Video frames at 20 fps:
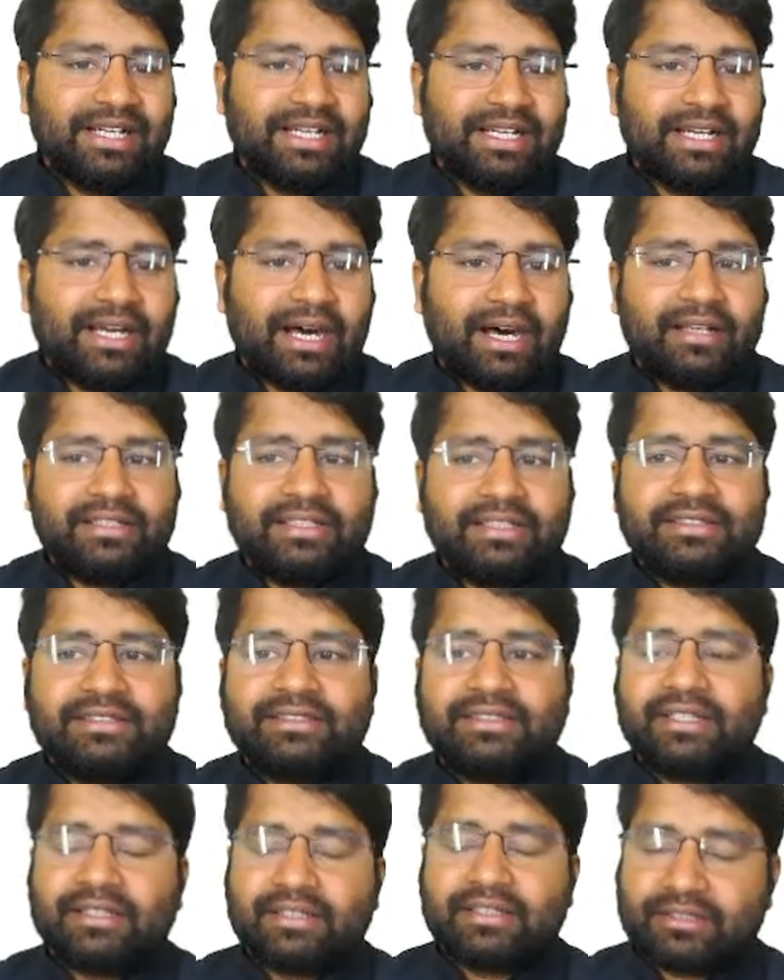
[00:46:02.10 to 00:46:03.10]

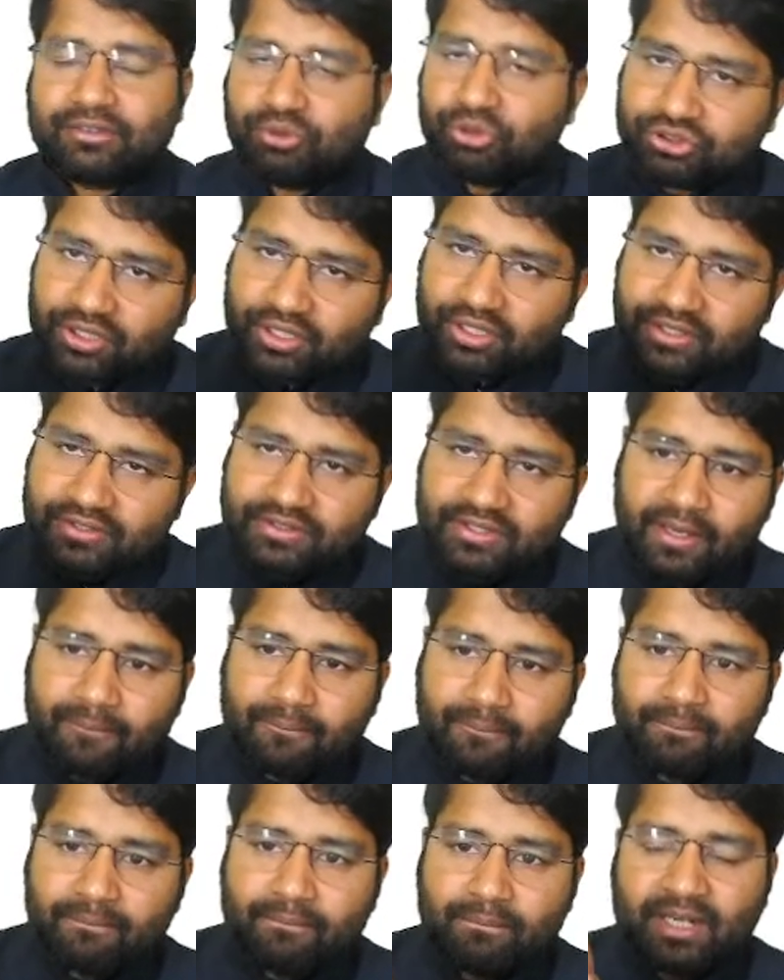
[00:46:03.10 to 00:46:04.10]
The question is
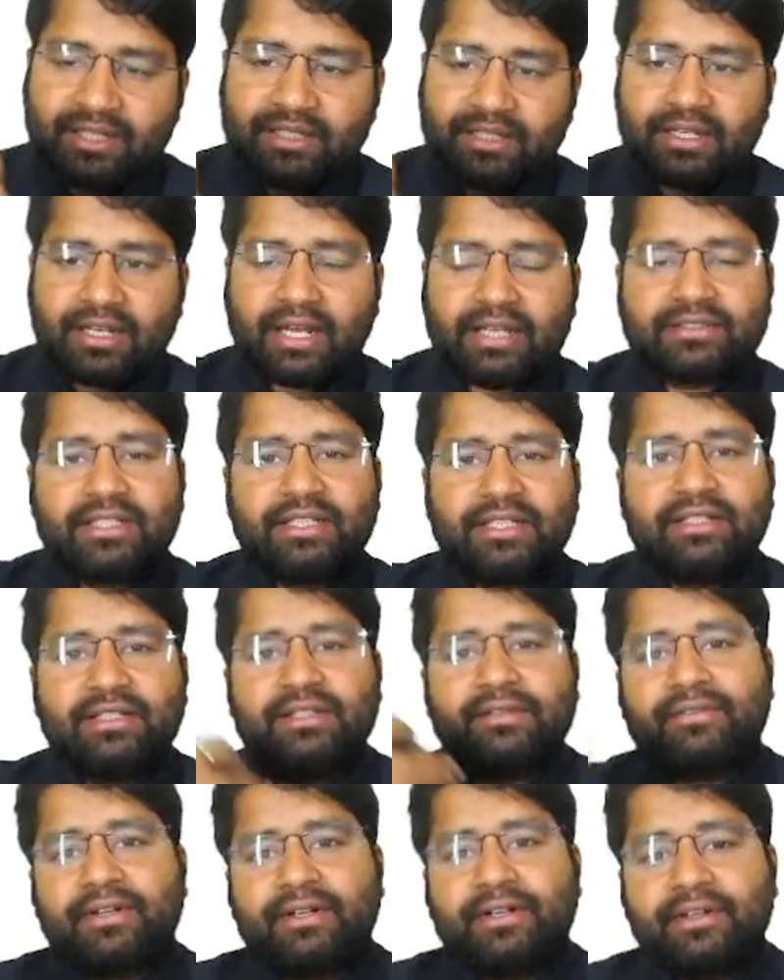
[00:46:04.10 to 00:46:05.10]
same, but they're asking
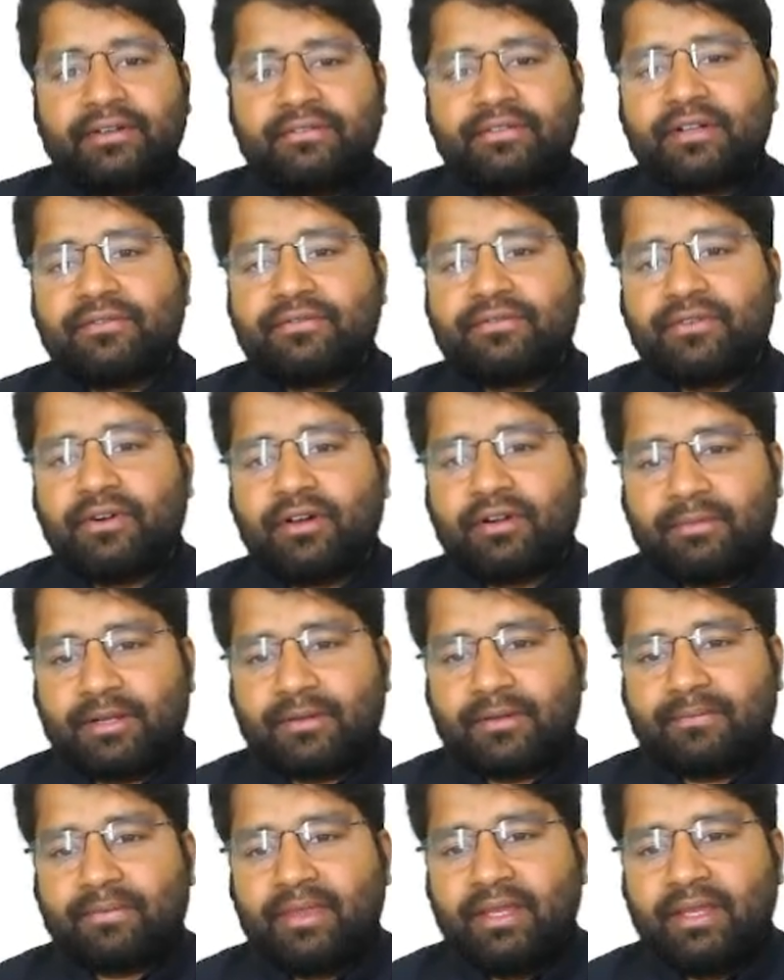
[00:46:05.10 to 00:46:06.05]
different format.